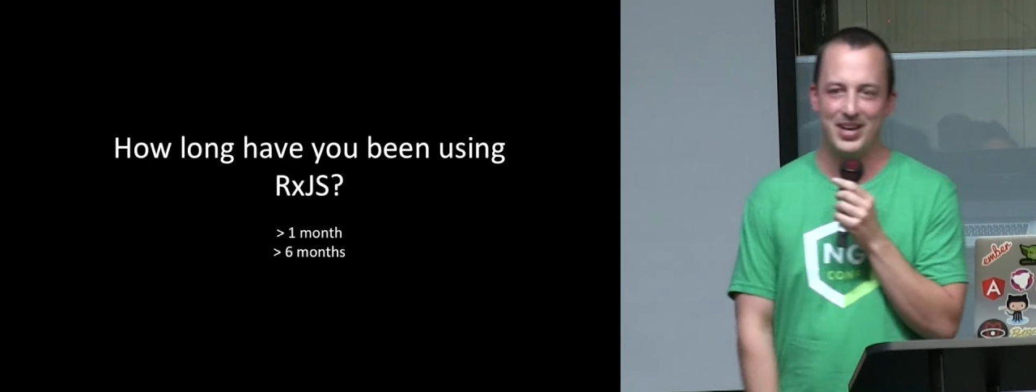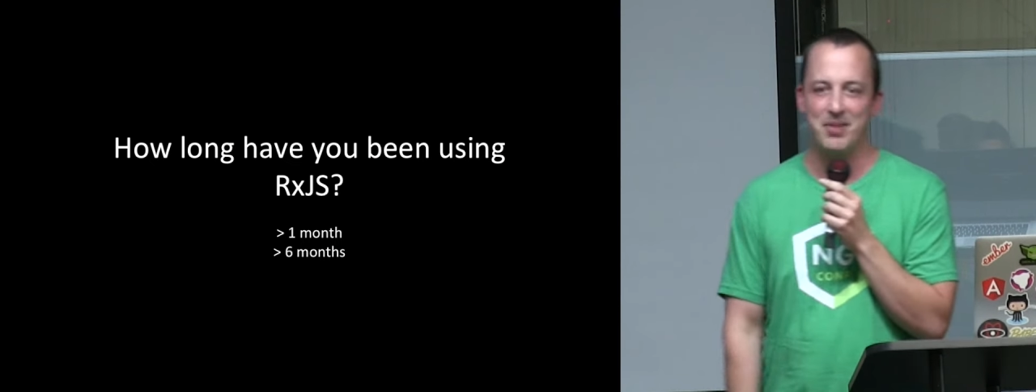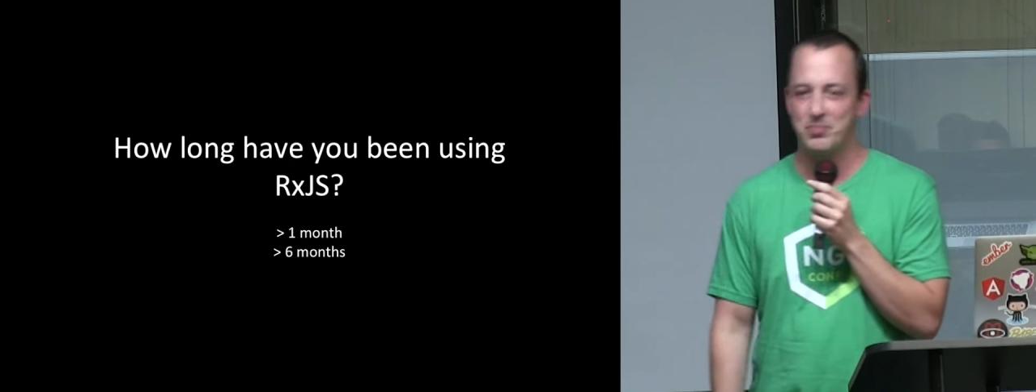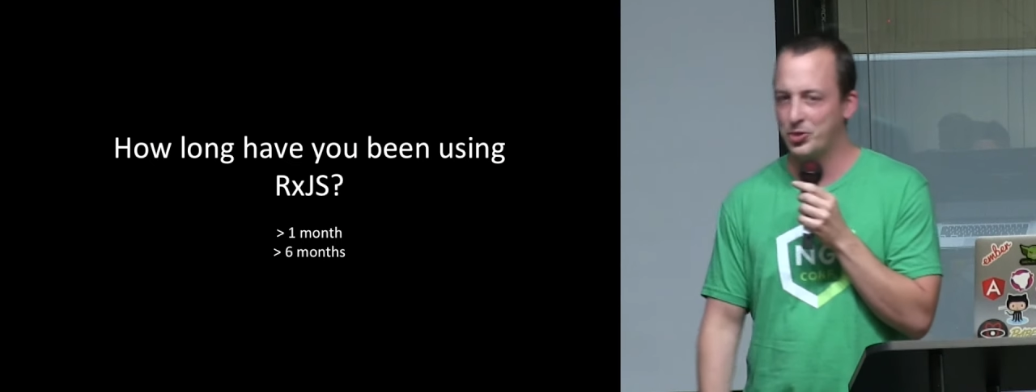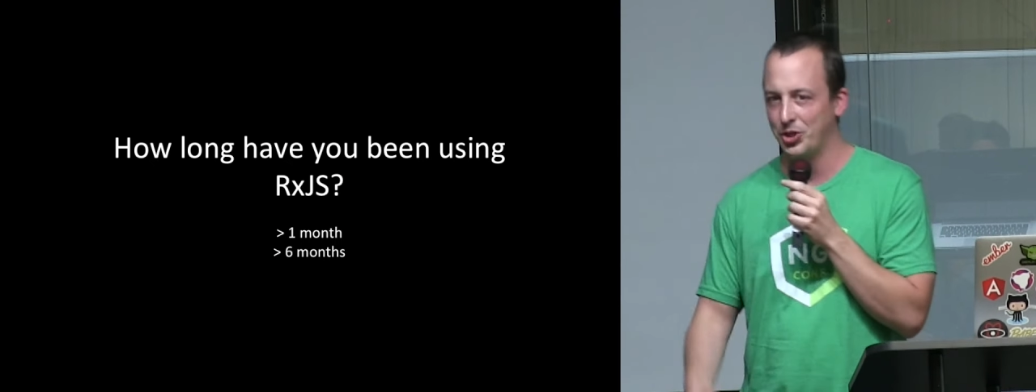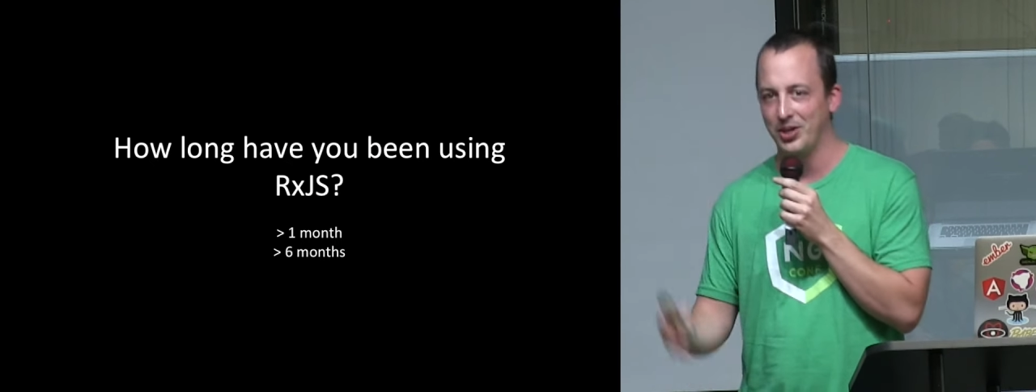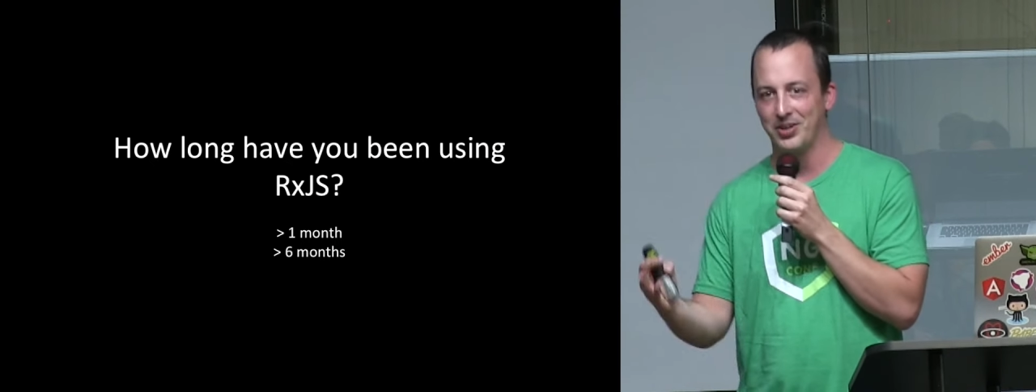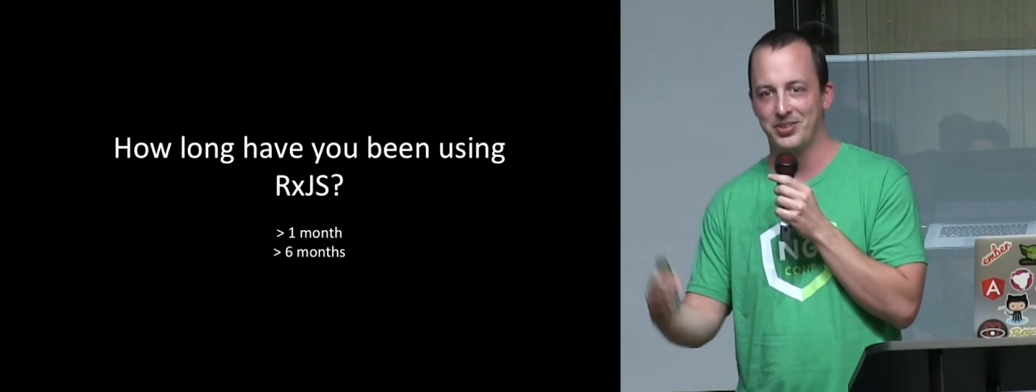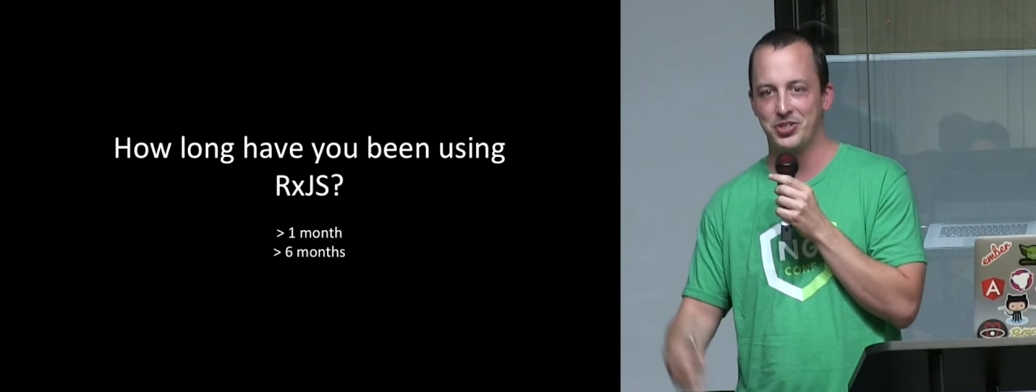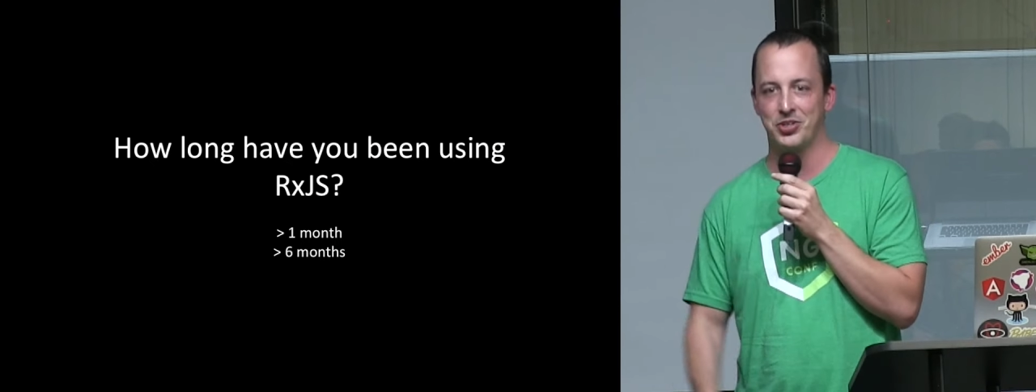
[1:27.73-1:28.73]
yeah,
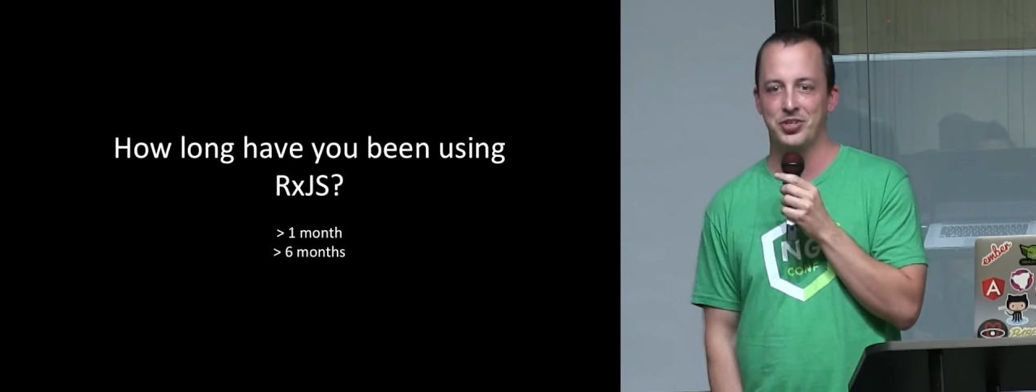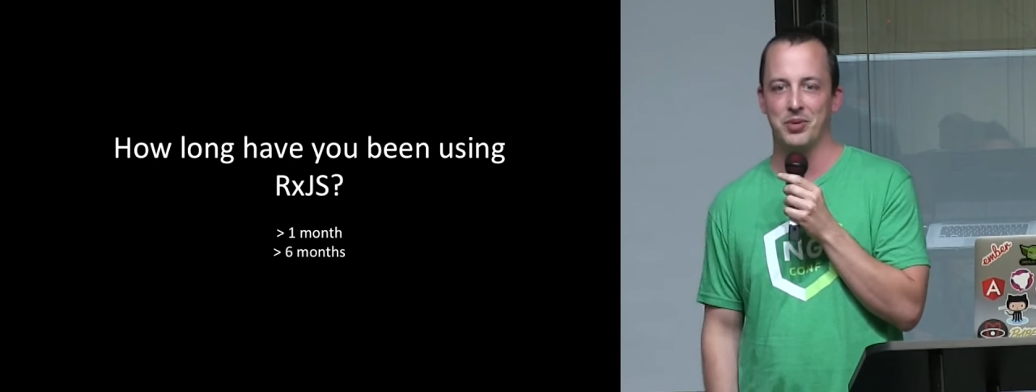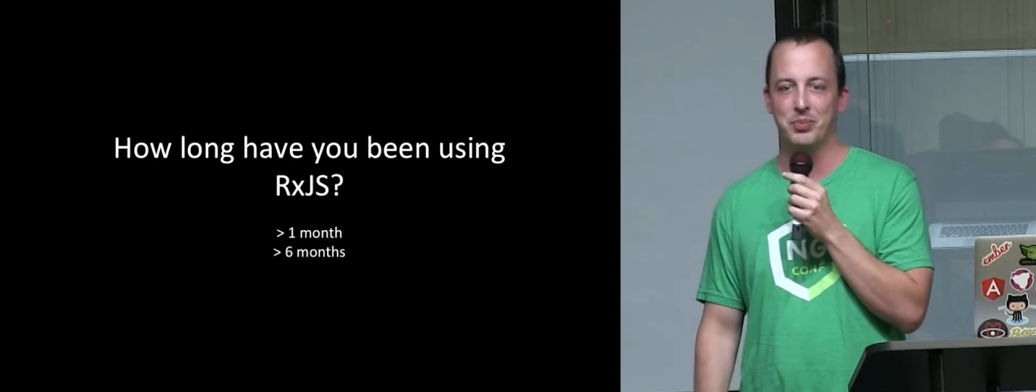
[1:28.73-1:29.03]
sure, sure, sure.